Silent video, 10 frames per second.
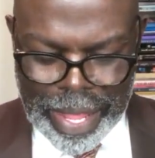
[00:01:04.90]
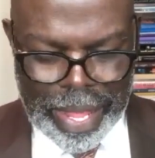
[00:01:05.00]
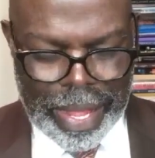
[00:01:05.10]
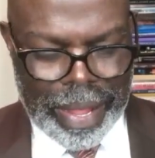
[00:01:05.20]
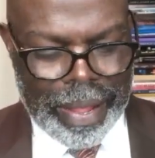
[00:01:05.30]

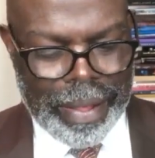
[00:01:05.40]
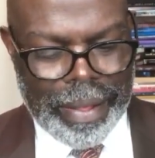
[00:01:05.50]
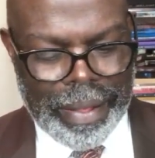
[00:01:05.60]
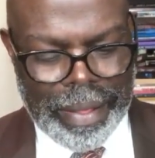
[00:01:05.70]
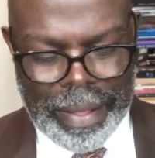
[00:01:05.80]

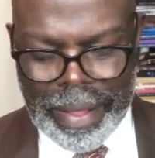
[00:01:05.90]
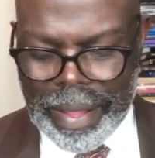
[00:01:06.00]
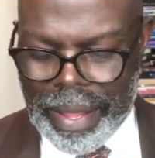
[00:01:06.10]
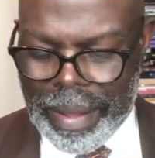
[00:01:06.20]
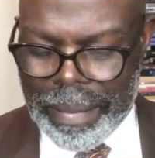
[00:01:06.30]

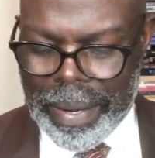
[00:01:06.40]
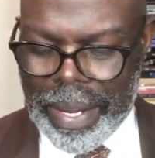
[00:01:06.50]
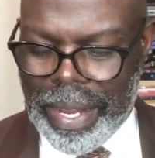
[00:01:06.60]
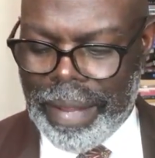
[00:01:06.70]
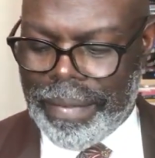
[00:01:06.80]

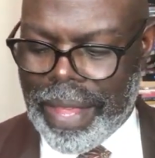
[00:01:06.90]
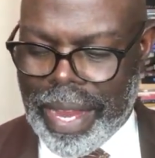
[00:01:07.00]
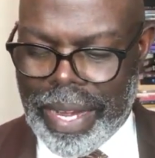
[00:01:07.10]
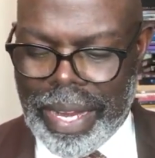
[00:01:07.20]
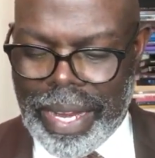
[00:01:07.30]
believe
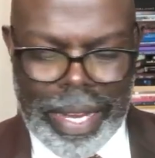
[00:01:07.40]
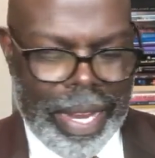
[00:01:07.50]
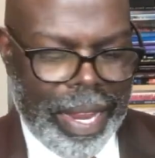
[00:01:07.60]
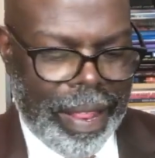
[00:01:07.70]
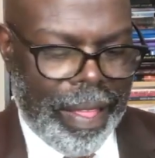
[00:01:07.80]
that
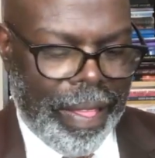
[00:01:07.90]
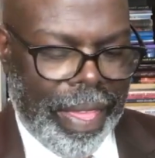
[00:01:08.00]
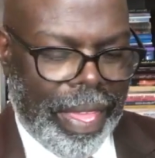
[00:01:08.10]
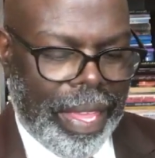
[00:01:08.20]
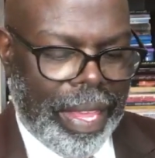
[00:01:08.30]
he
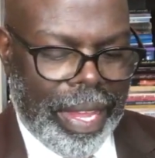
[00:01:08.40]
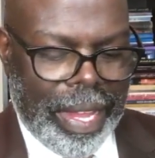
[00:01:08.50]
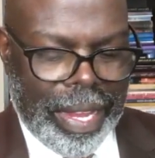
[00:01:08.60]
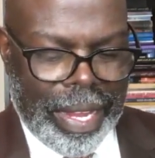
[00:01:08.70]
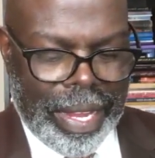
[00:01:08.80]

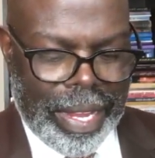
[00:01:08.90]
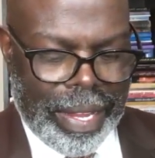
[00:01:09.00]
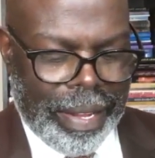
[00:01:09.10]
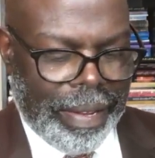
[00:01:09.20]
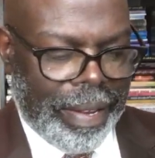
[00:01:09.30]

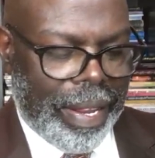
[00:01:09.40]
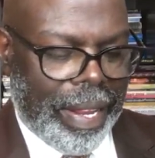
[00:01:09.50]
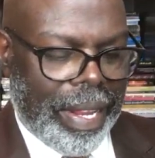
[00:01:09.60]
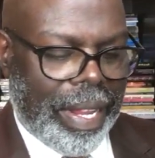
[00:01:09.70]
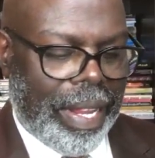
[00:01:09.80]

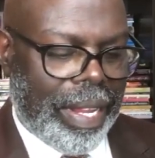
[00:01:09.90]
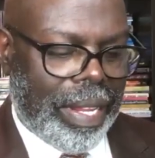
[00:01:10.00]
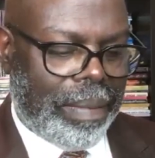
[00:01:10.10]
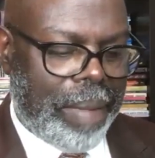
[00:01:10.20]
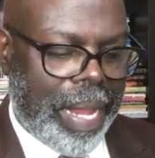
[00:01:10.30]

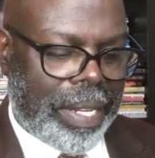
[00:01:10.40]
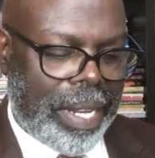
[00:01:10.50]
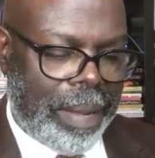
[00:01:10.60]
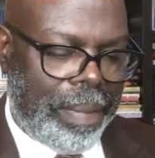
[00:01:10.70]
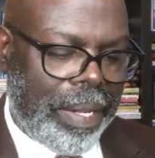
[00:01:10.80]
has messed
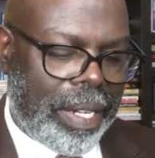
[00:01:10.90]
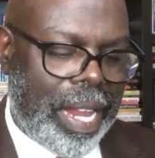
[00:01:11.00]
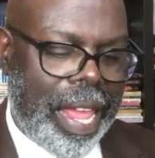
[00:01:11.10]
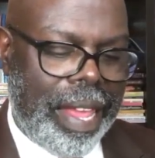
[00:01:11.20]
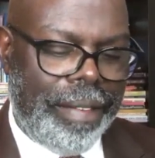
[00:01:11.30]
up his
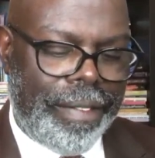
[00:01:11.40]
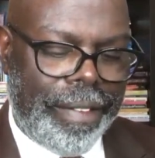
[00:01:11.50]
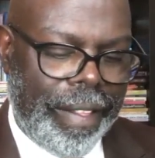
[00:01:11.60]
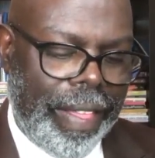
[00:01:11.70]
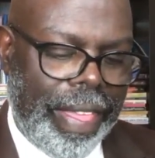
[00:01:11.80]
life,
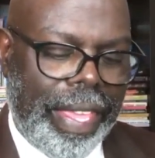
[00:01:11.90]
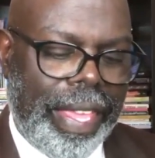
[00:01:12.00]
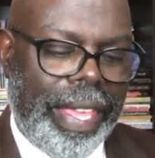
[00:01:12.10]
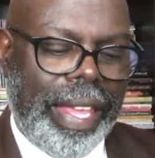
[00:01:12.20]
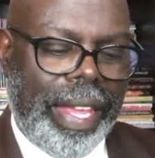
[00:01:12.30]

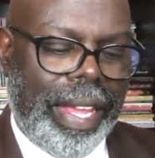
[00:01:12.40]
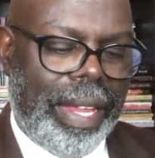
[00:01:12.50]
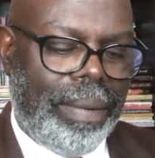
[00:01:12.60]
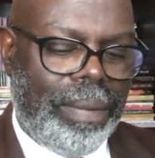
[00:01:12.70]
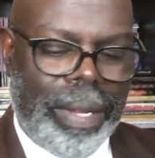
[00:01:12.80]

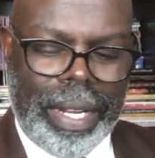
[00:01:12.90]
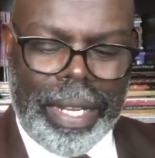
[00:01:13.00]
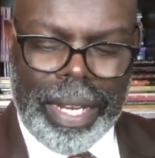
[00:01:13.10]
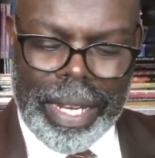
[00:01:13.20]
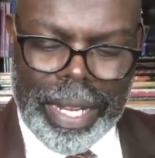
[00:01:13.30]
and what
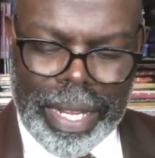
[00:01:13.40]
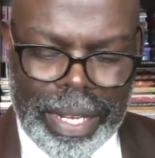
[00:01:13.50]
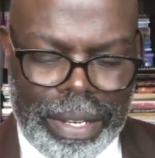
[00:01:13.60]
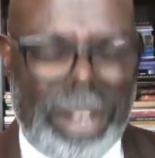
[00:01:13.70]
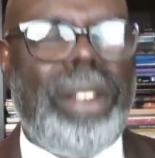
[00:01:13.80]
a
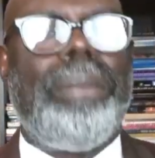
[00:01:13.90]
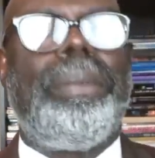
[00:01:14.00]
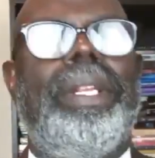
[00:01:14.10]
terrible